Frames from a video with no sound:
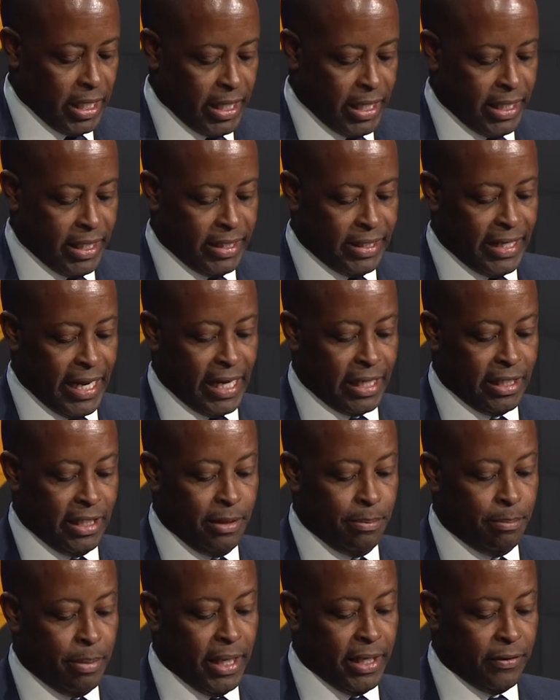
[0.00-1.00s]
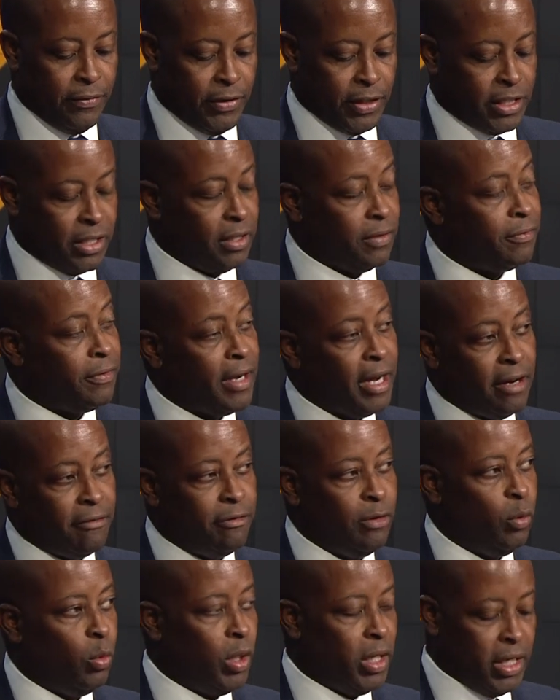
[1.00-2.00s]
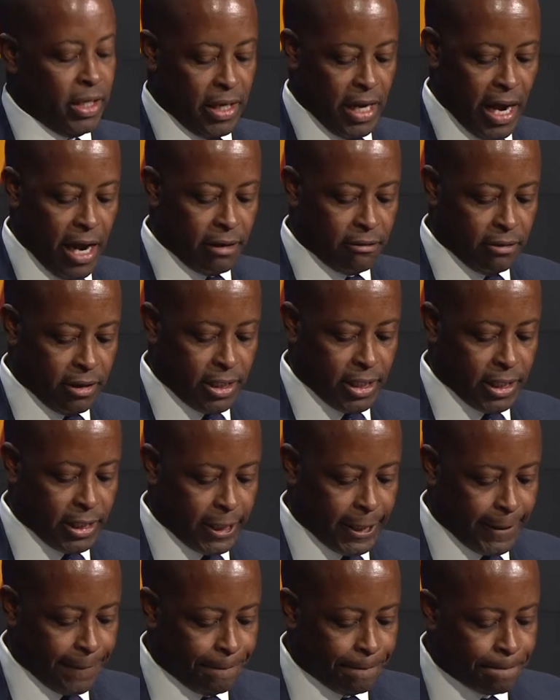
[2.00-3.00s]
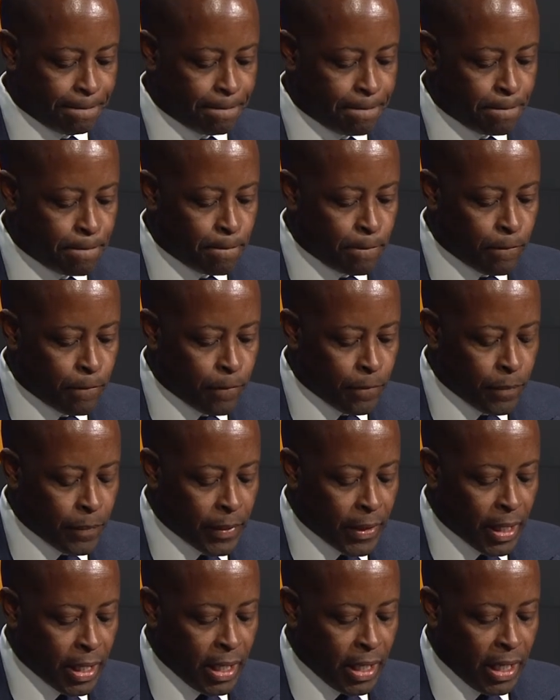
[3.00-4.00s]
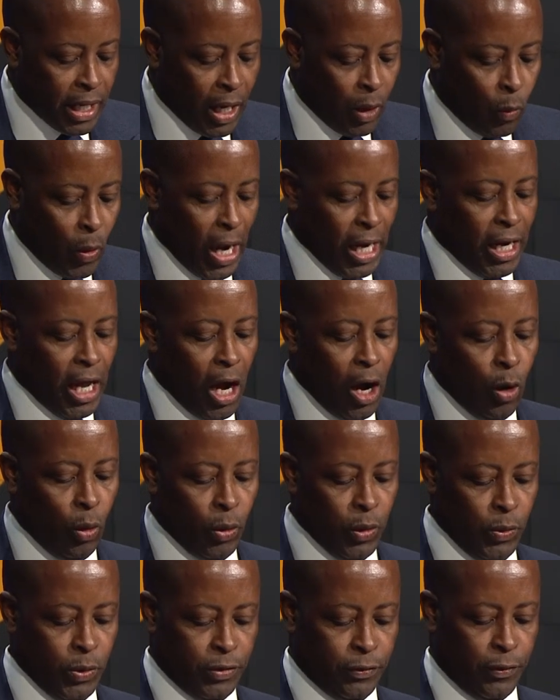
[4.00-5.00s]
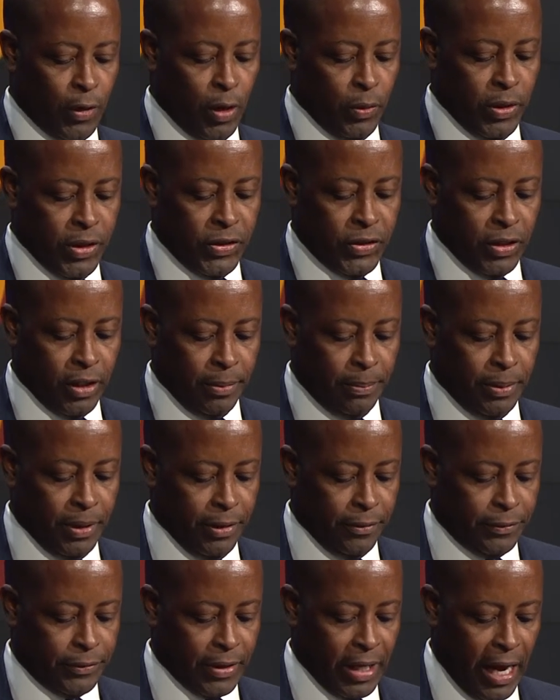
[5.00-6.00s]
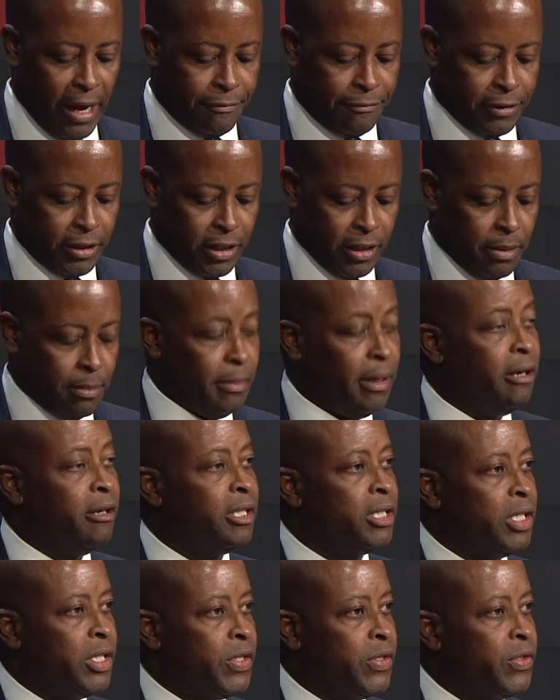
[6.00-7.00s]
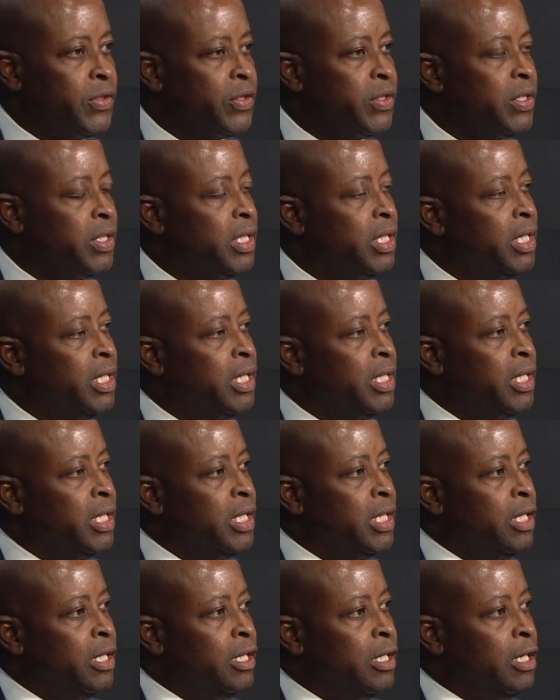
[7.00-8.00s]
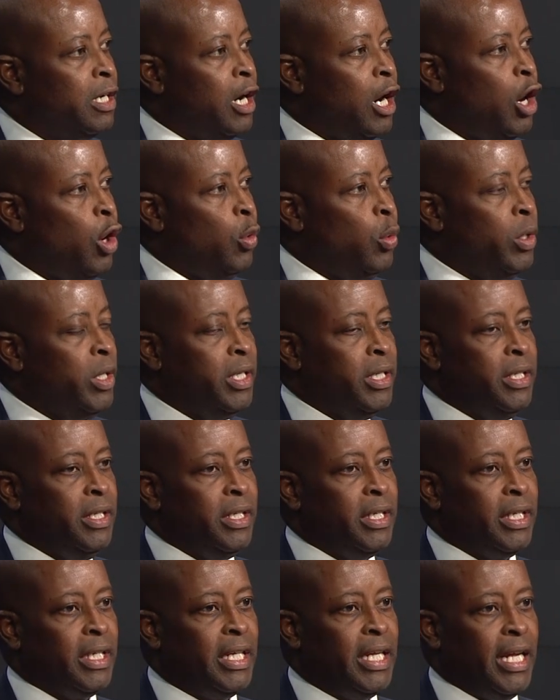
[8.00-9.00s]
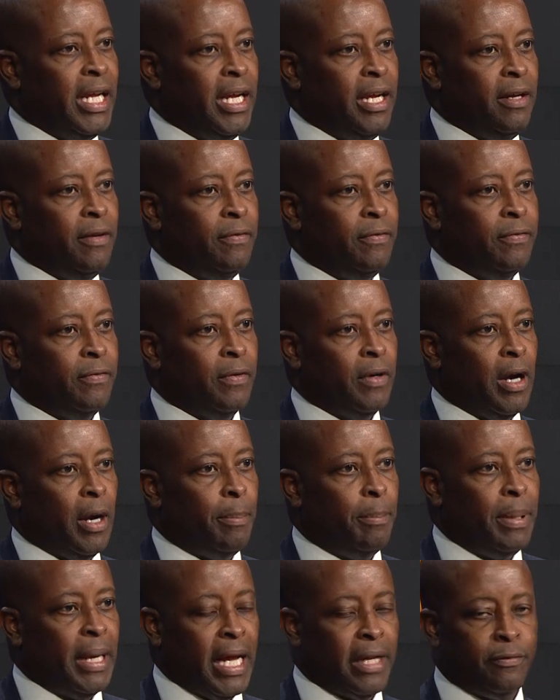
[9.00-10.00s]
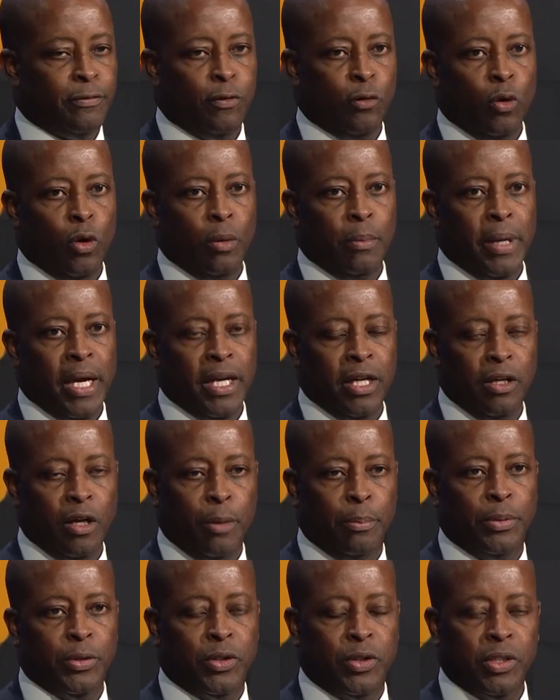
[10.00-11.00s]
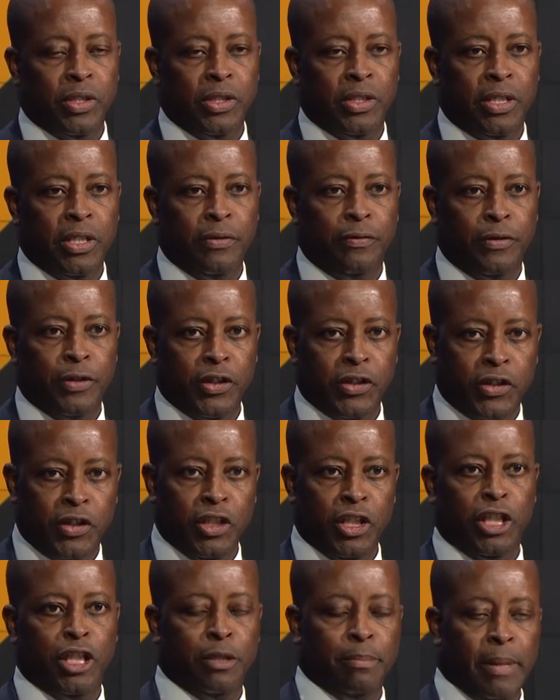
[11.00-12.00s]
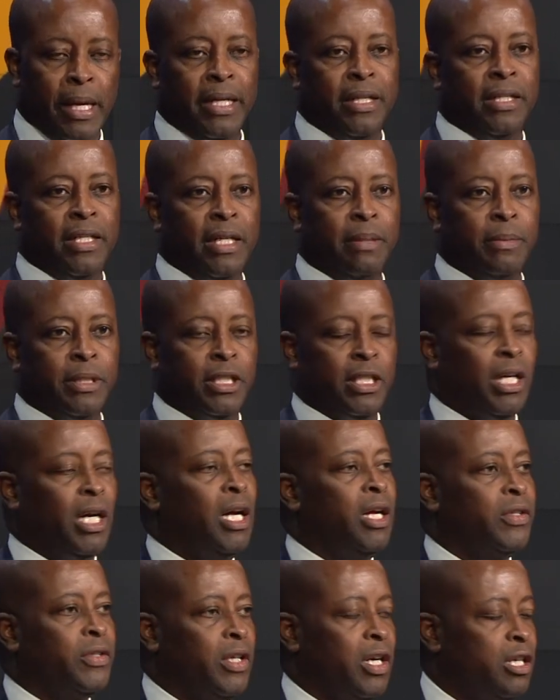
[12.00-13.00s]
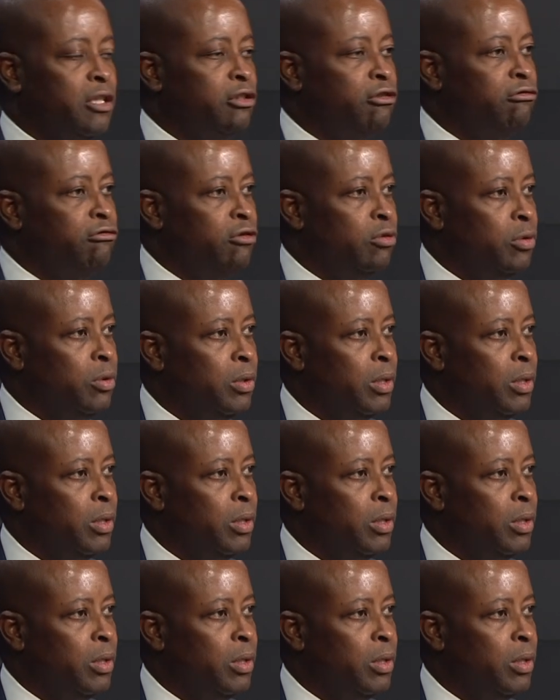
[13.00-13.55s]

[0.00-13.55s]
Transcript: is actually beneficial for everyone in the aggregate. And while Howard was founded to uplift African Americans, Howard gave a platform and an opportunity for a surgeon by the name of Charles R. Drew,